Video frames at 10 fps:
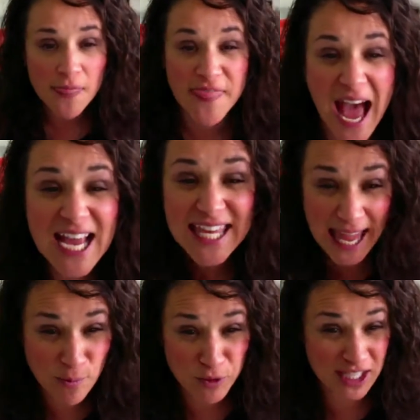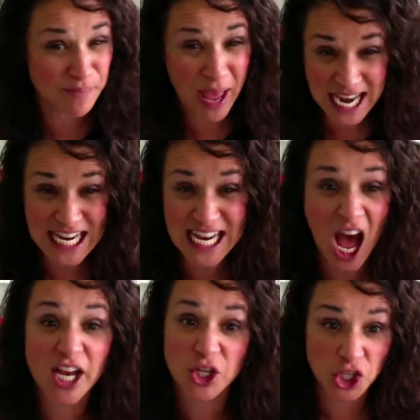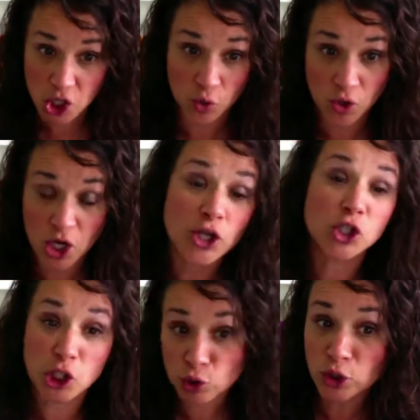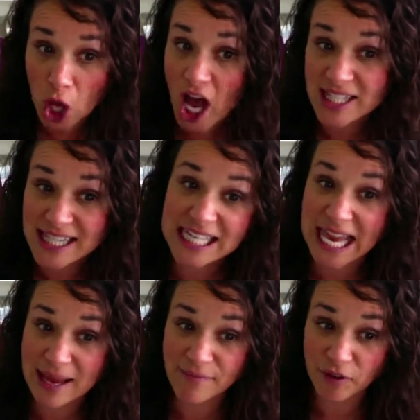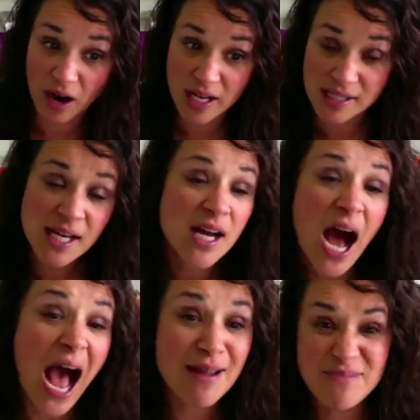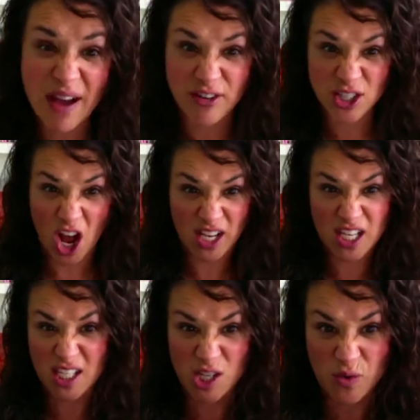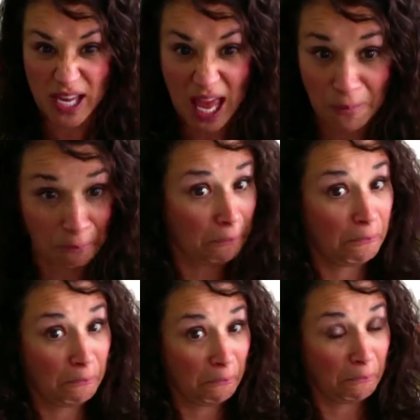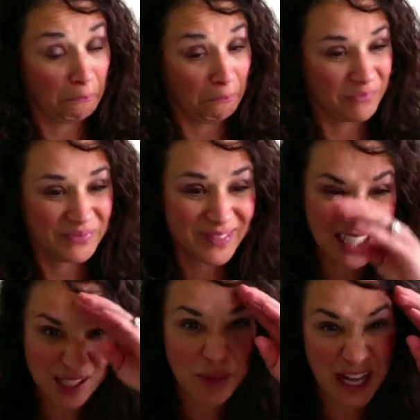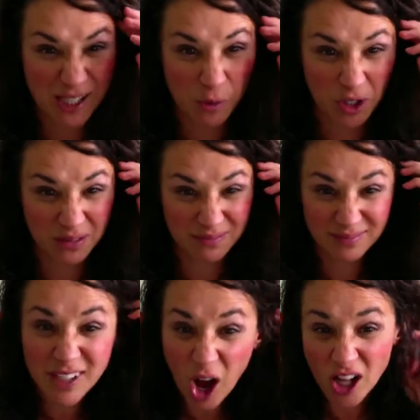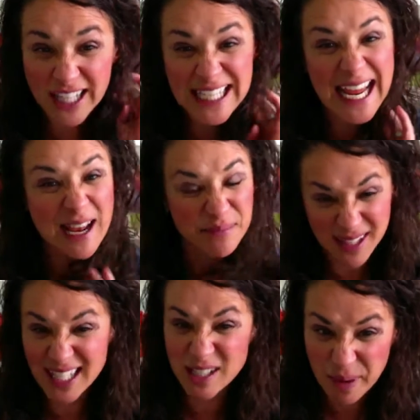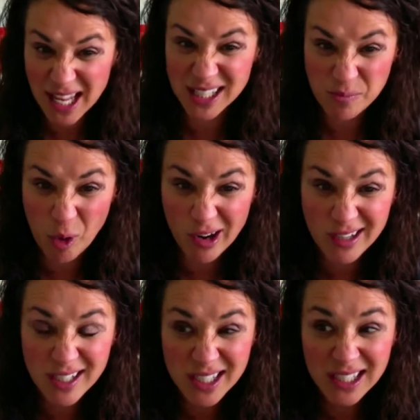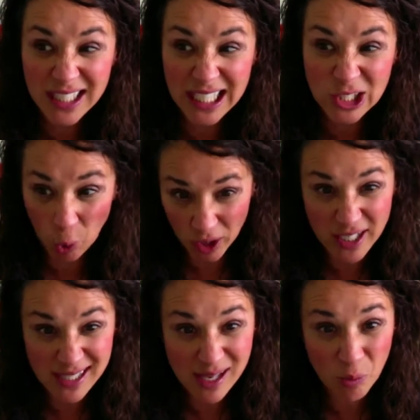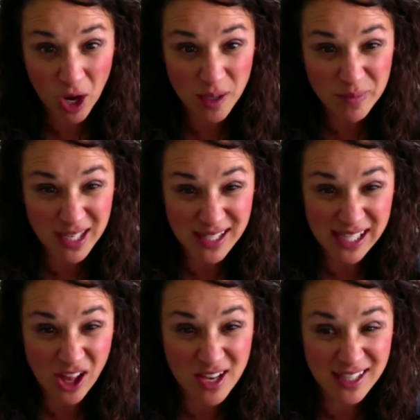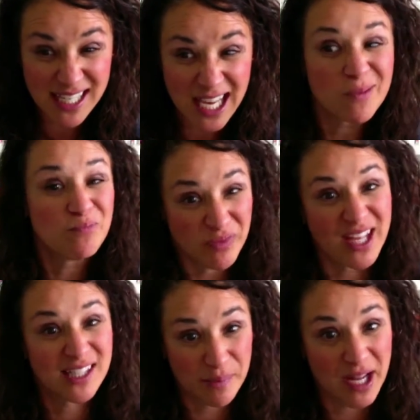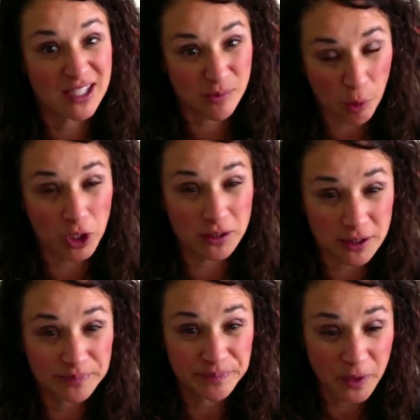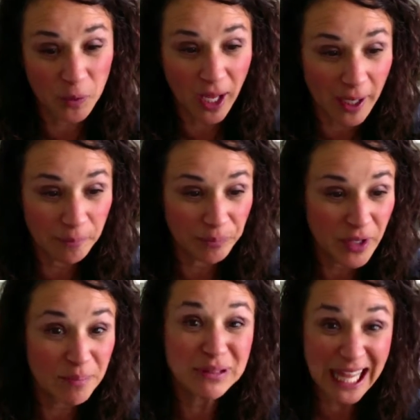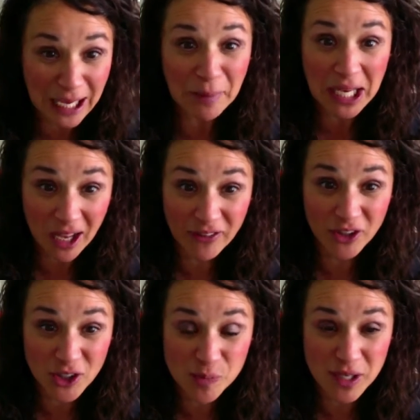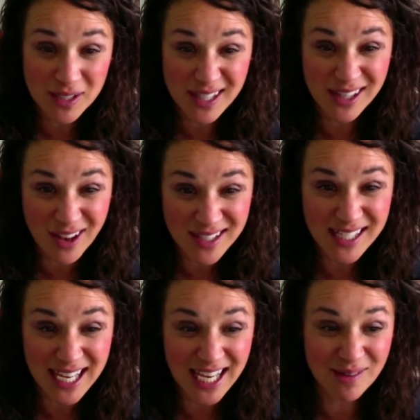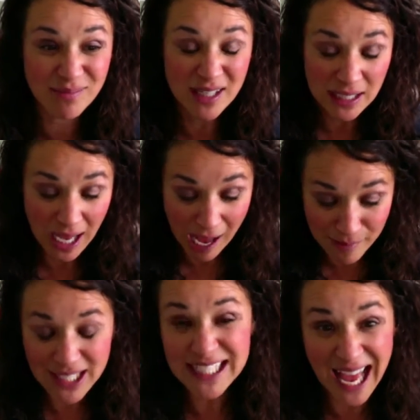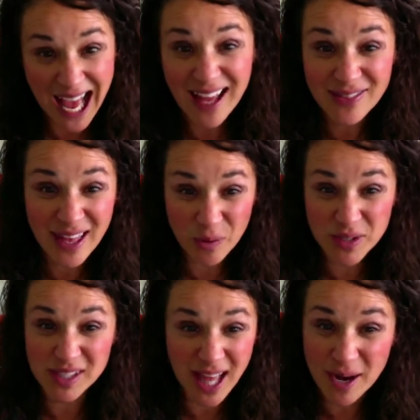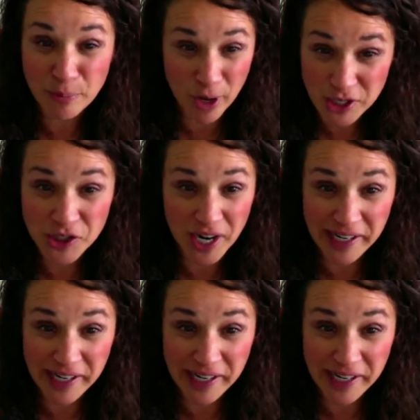that game was depending on you. You lost the game for us. I'm never talking to you again. That's a bad sport. Calling names, that's a bad sport ignoring someone because they lost the game, that's a bad sport. Okay? Blaming others because they lost a game. I mean, yeah, that was a lot of pressure